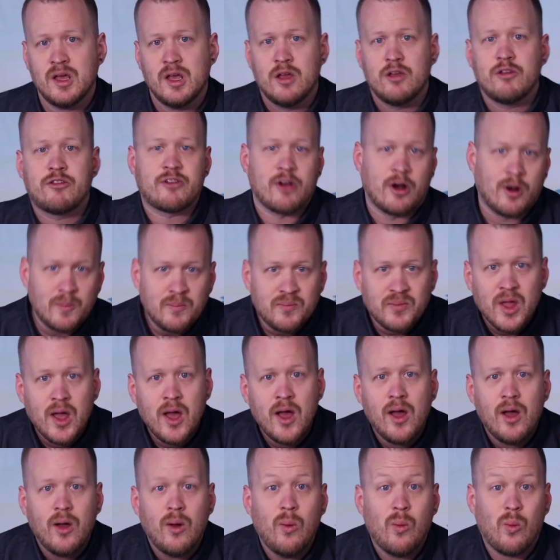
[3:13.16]
So,
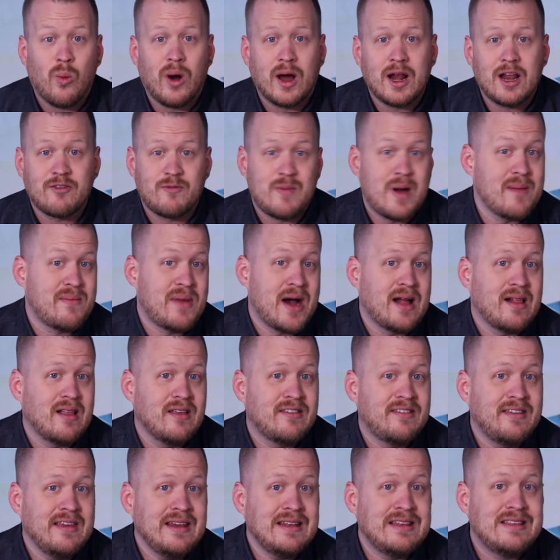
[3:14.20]
what if my
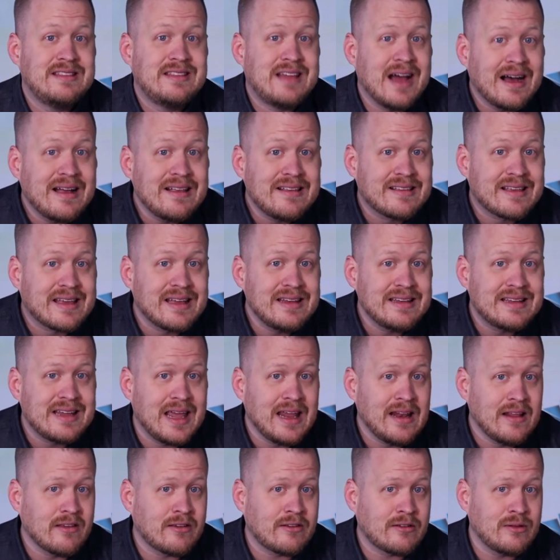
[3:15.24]
policy does
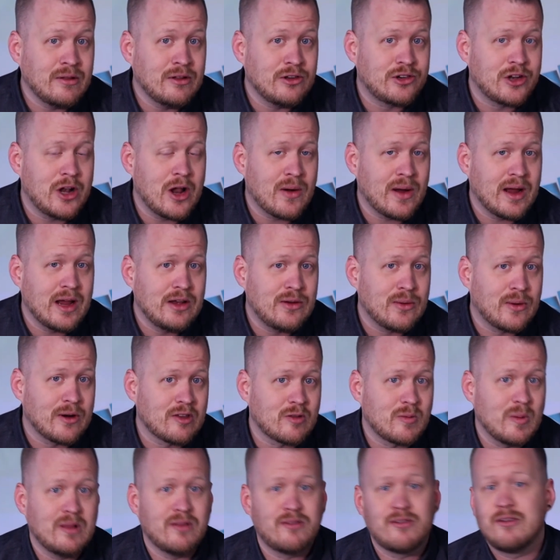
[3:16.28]
contain exclusionary
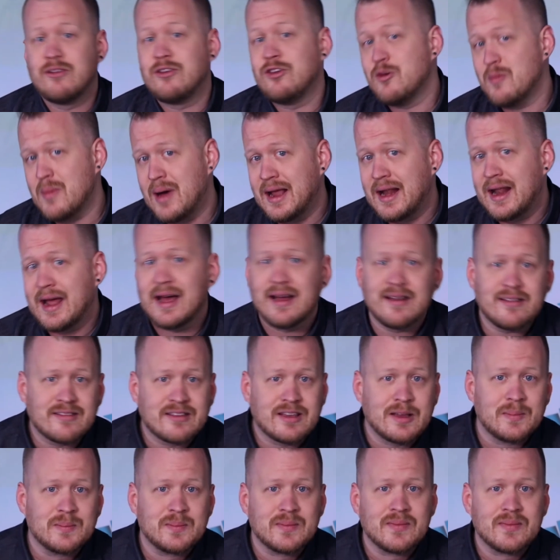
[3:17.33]
endorsements, you might ask?